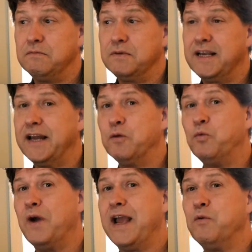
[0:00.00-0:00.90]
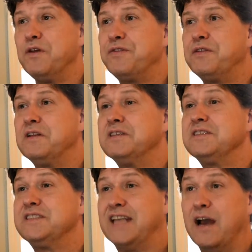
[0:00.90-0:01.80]
get away with
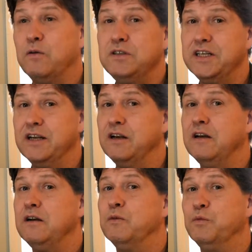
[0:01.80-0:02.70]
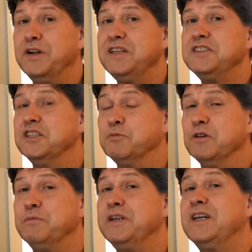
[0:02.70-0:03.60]
sounding
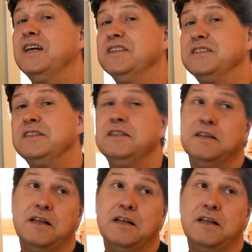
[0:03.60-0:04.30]
reasonable, because